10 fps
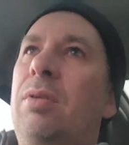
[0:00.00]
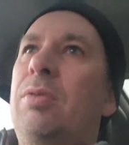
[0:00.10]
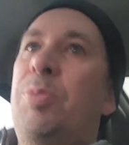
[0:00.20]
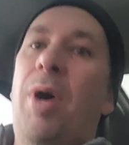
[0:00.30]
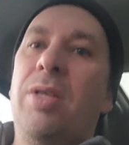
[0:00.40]

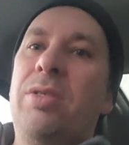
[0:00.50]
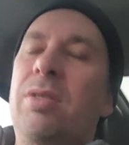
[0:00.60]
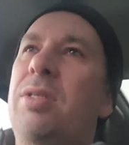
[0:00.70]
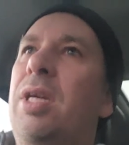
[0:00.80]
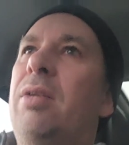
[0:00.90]

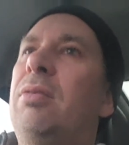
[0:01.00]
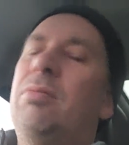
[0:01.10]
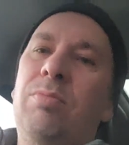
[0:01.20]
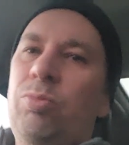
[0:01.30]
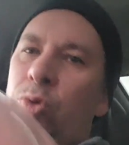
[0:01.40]
sponsors, then
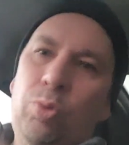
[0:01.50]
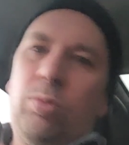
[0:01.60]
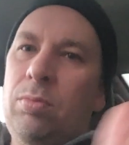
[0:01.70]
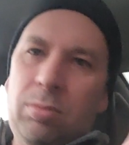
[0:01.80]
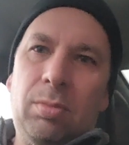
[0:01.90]

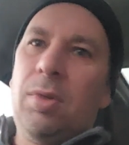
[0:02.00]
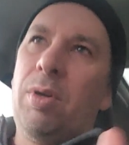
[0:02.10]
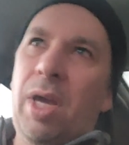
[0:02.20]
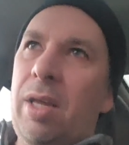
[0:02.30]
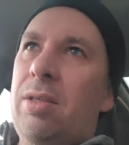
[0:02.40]

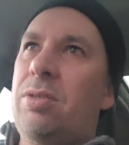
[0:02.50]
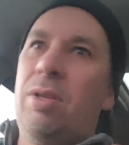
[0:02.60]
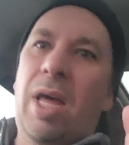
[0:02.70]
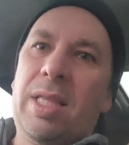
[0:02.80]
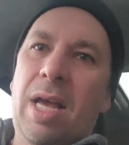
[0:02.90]
okay,
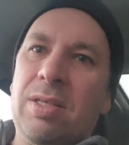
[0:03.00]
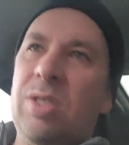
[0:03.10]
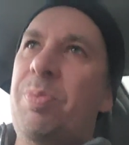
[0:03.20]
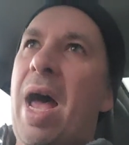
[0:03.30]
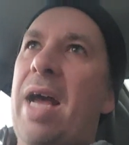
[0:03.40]
so that
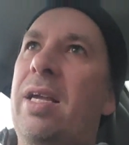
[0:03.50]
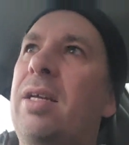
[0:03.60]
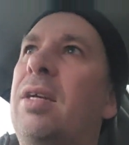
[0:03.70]
thousand's back.